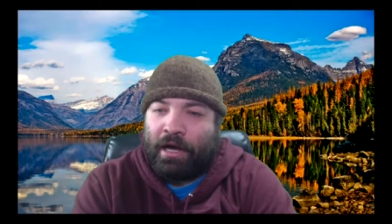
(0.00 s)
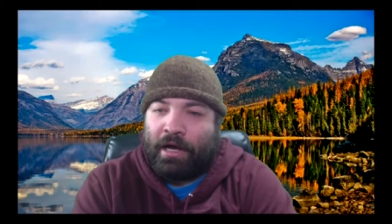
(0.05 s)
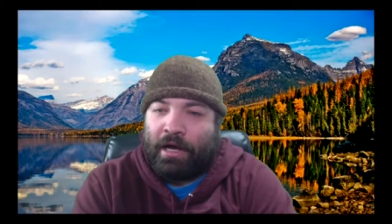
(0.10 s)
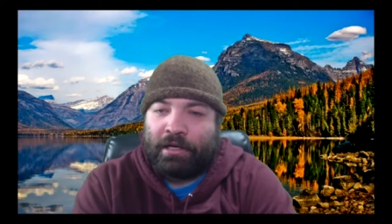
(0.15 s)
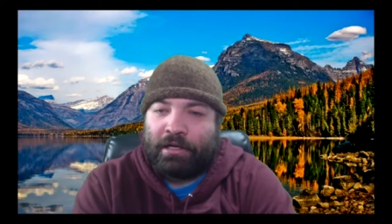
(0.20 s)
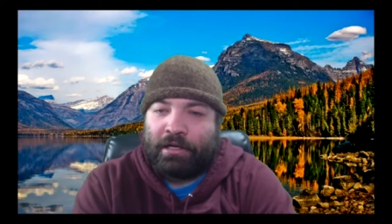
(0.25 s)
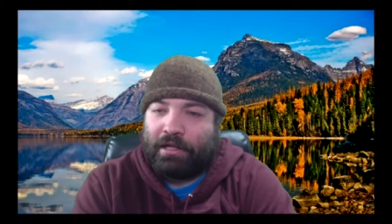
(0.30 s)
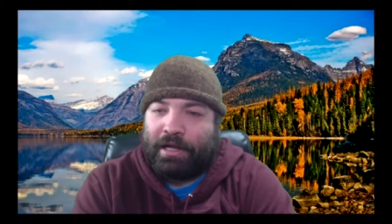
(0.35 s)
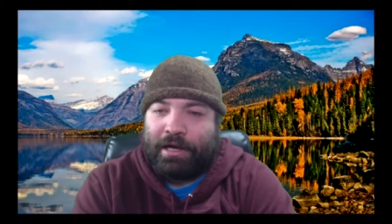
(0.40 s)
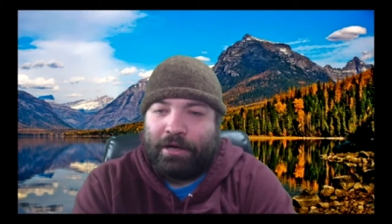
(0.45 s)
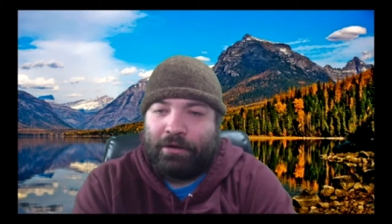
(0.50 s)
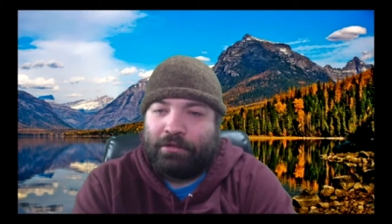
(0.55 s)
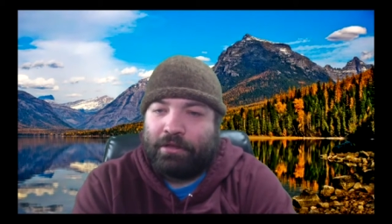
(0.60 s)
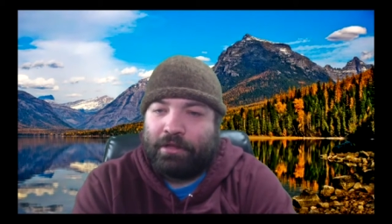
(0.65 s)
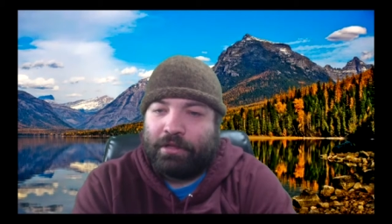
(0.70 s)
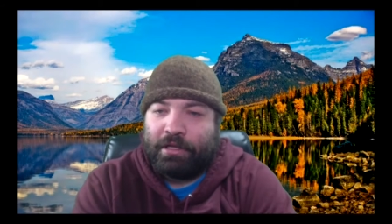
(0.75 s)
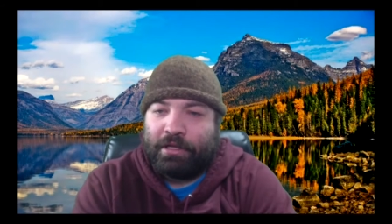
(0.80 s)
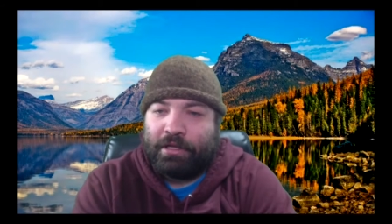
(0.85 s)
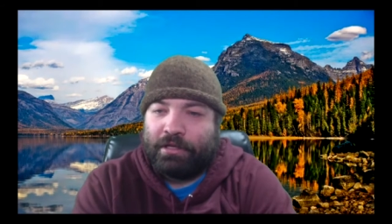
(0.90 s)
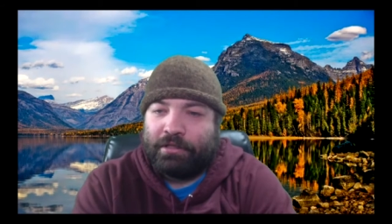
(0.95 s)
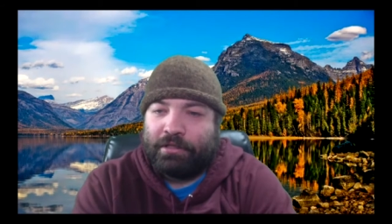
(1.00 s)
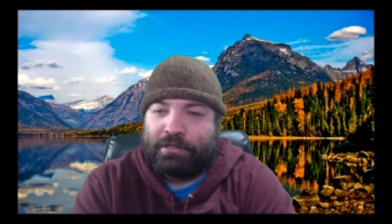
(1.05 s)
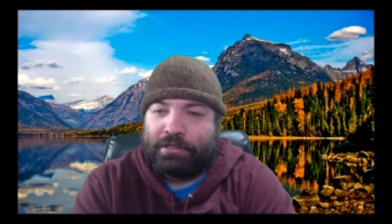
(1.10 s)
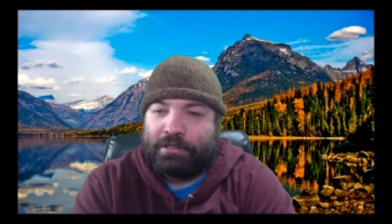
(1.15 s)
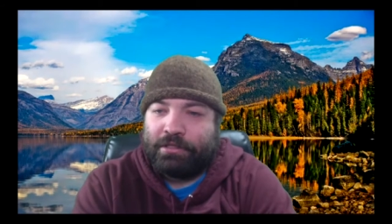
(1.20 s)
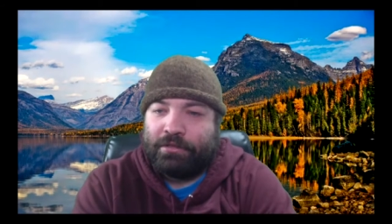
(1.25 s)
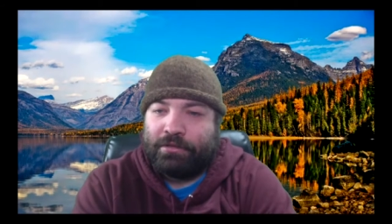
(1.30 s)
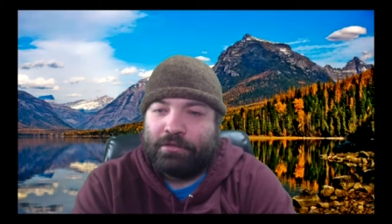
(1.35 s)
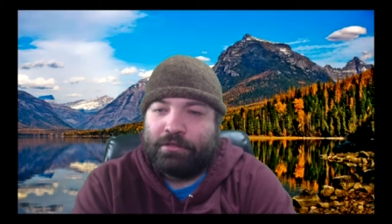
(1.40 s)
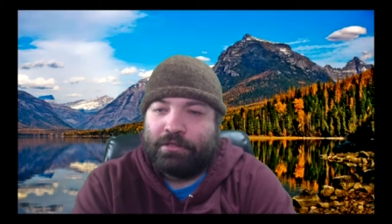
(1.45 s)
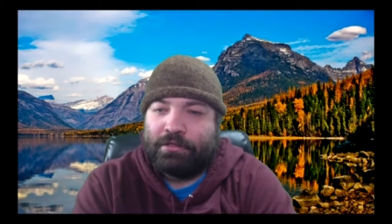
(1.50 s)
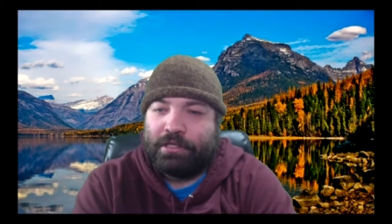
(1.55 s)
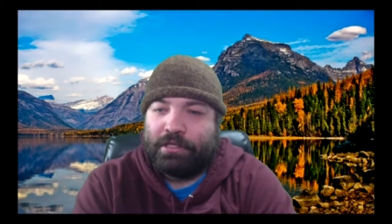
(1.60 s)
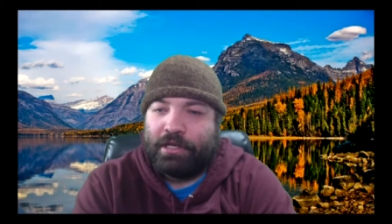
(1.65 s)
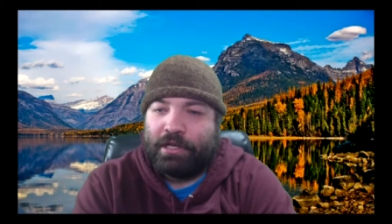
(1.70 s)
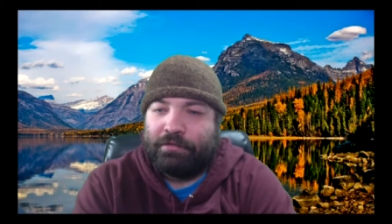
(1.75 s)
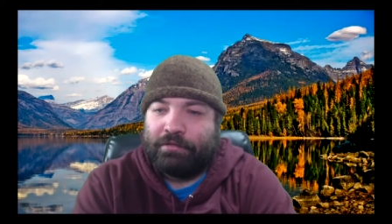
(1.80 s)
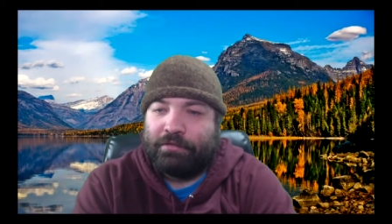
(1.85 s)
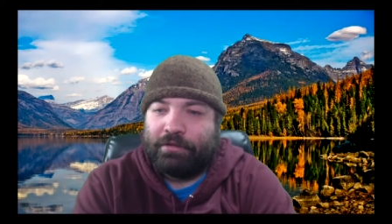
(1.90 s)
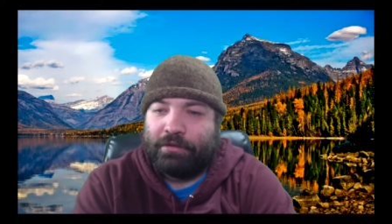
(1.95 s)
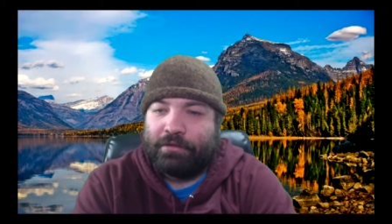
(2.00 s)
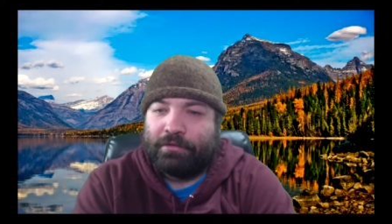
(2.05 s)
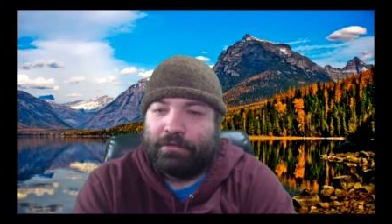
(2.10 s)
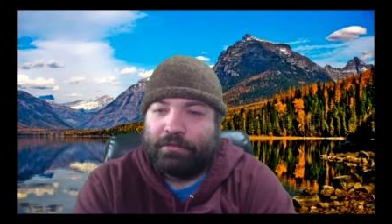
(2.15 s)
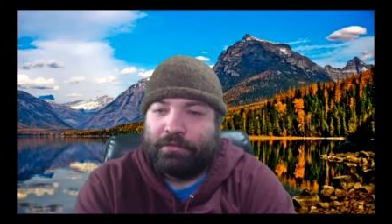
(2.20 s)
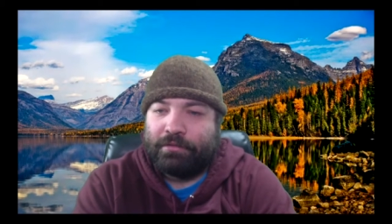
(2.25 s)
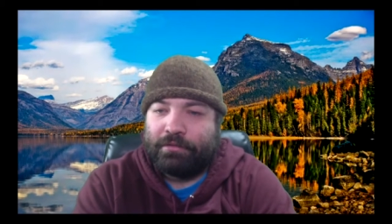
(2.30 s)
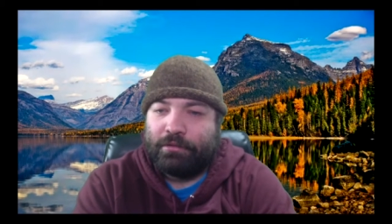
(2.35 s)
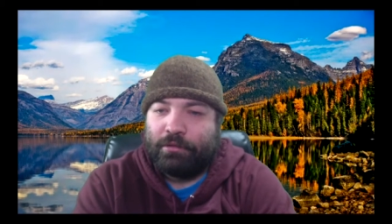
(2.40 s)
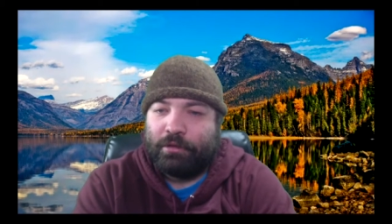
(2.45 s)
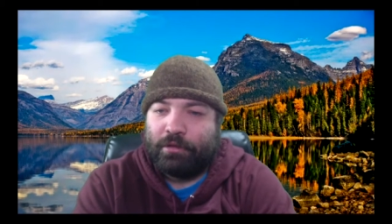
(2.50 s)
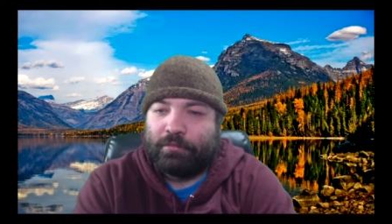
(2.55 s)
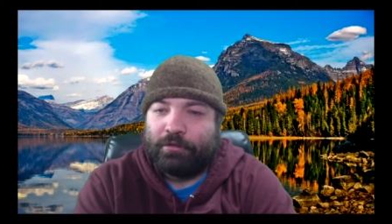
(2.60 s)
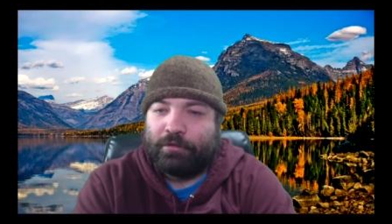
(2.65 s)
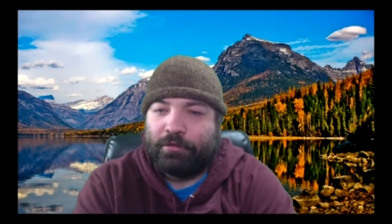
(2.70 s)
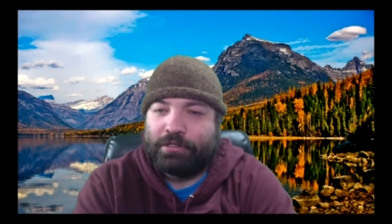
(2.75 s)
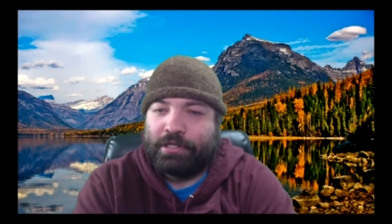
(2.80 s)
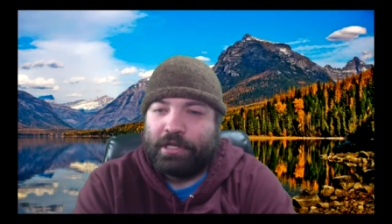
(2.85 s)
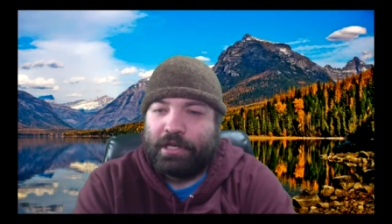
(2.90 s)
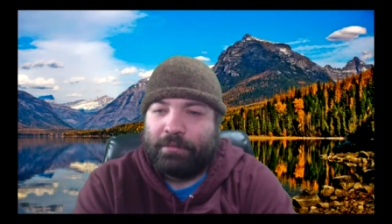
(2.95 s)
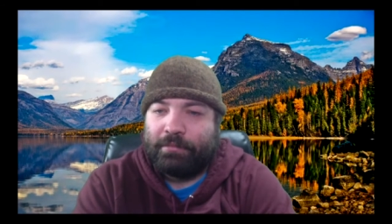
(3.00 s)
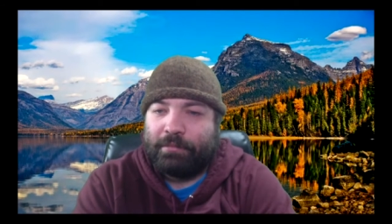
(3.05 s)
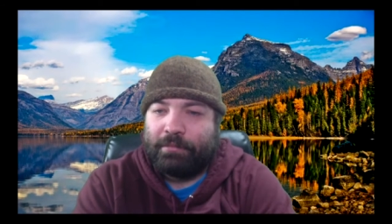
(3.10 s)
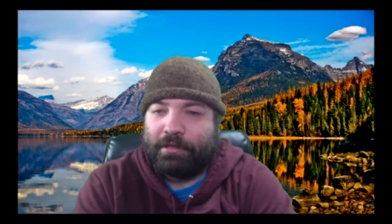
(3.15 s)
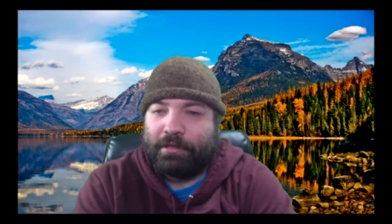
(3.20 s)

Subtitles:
cloud thing to use the iPhone QuickBooks app?